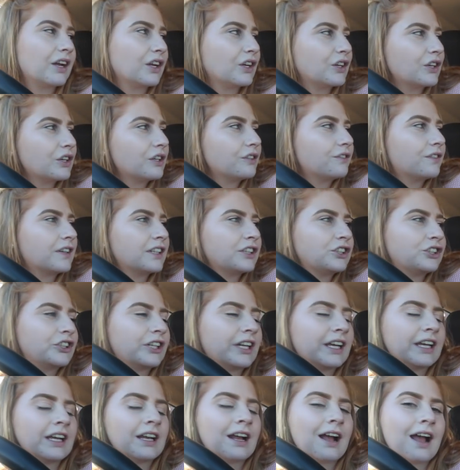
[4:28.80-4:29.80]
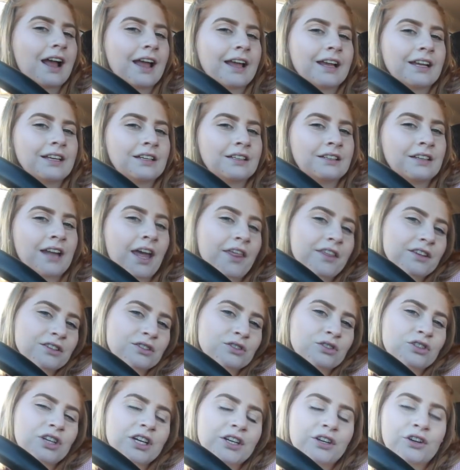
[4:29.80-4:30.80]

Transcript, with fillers: I don't know if I should hit another store.